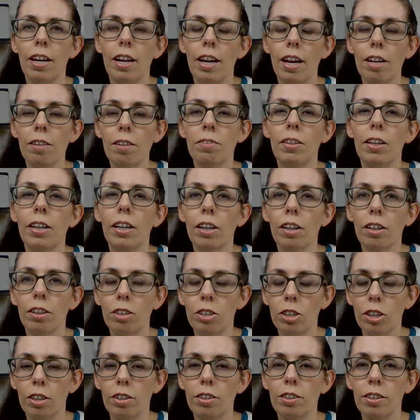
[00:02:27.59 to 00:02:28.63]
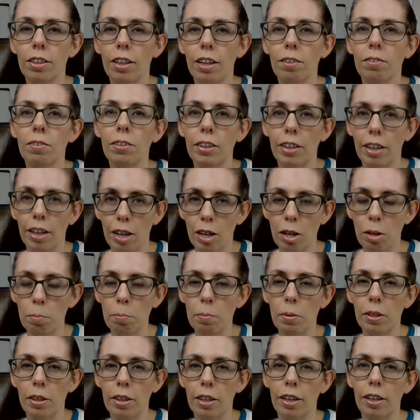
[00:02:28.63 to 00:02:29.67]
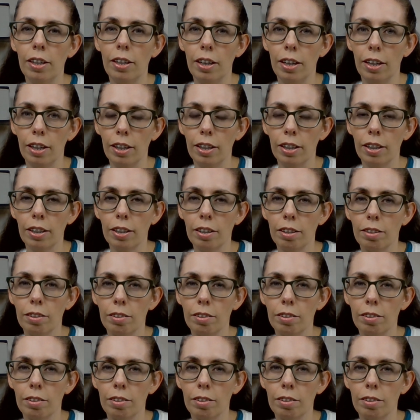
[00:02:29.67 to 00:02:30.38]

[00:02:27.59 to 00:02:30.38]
if they are just given the help that they need.